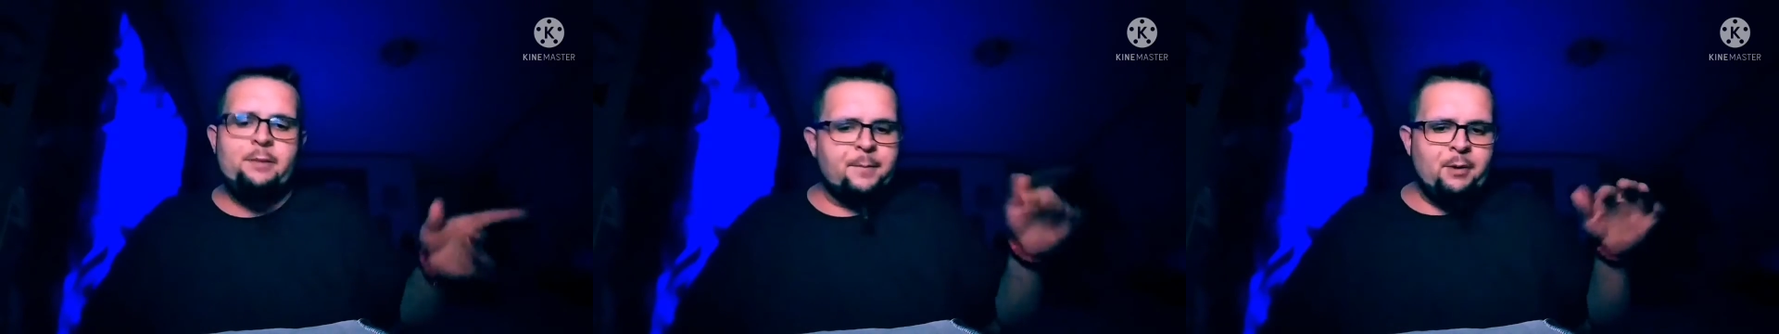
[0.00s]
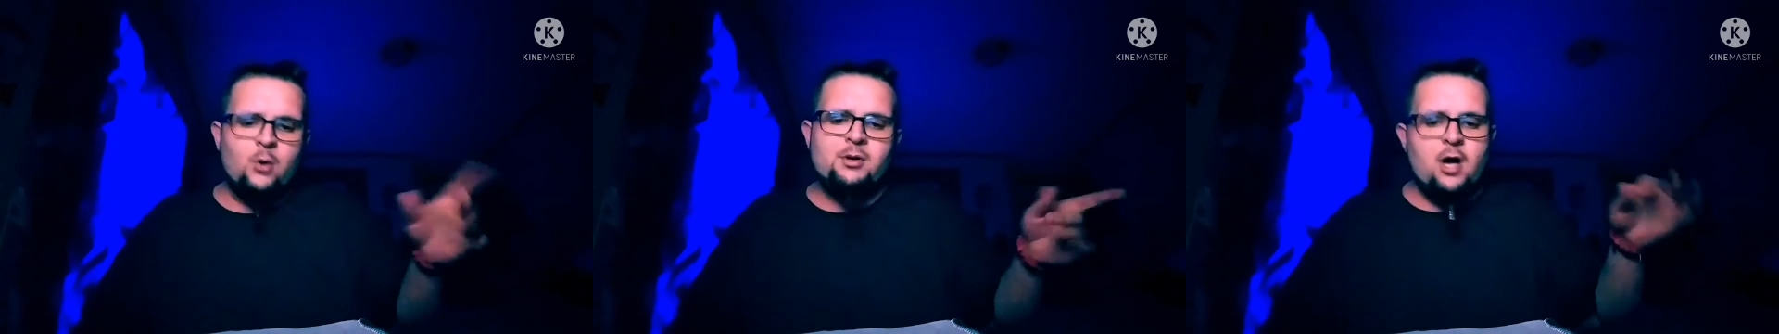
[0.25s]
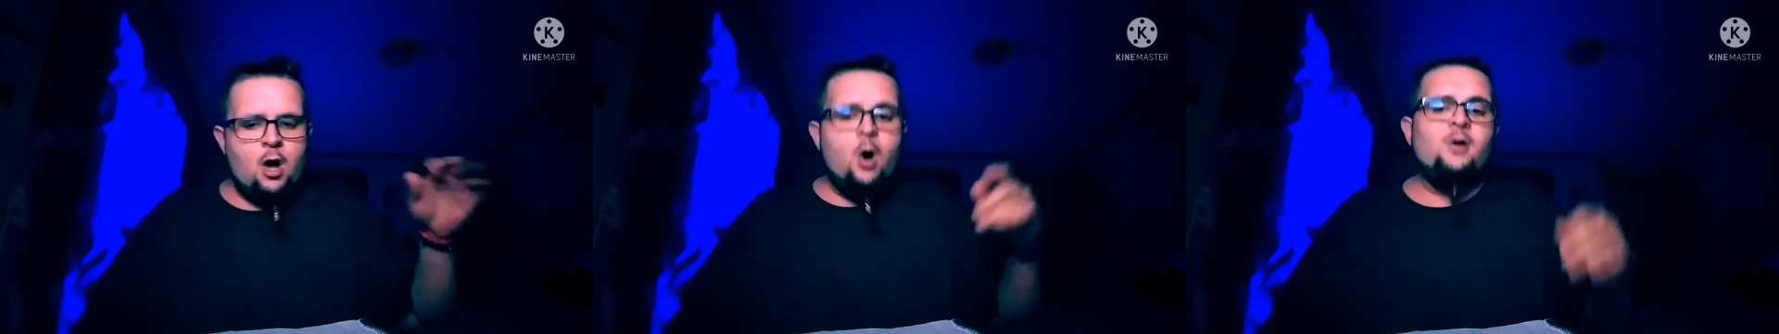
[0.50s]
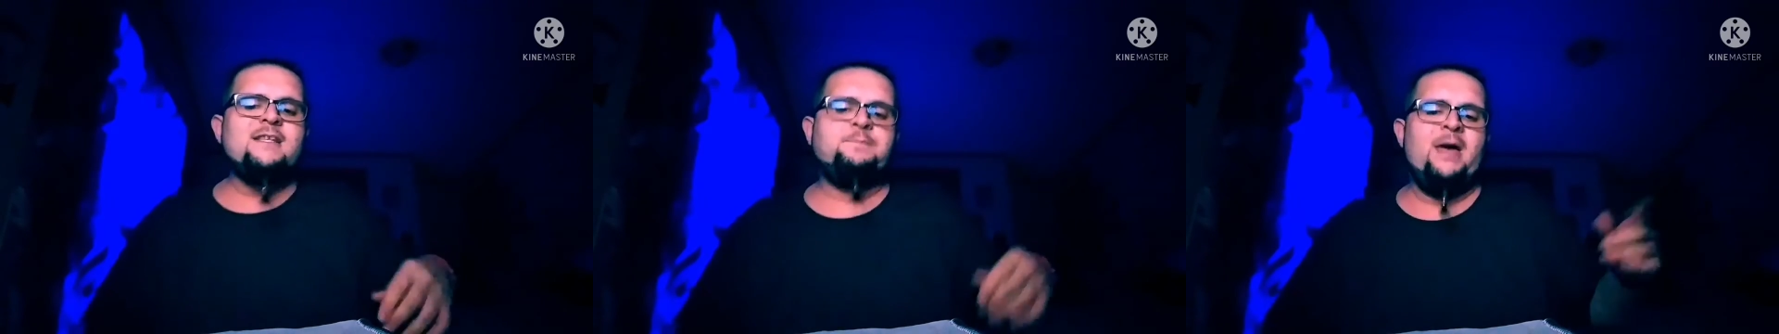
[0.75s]
but I'm prone to
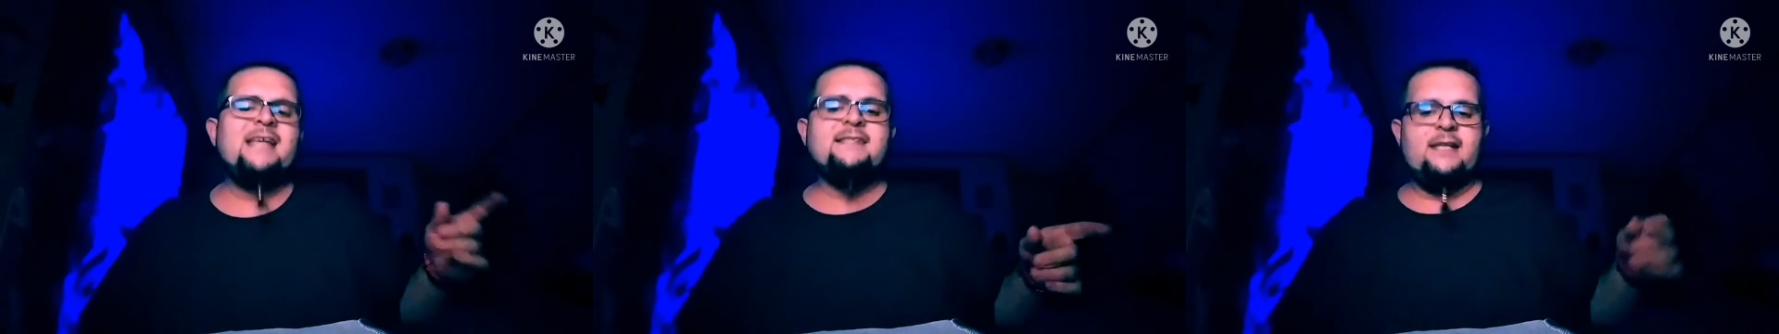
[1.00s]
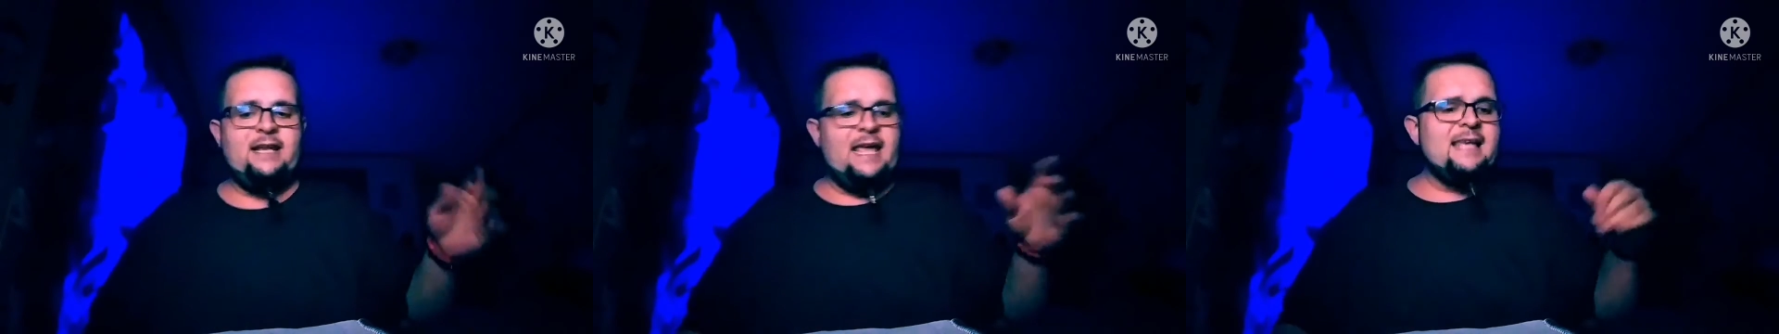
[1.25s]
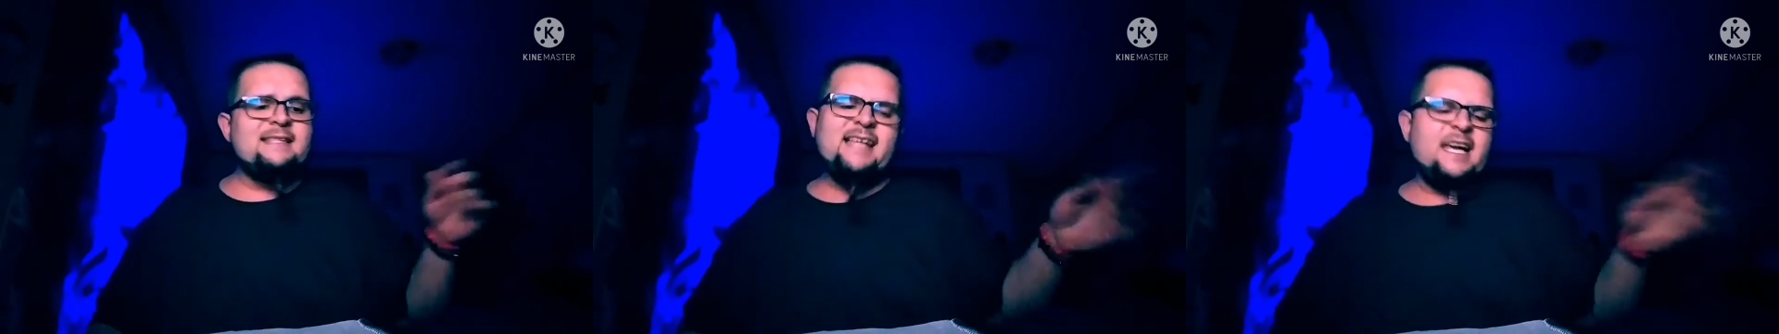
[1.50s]
all this pestilence.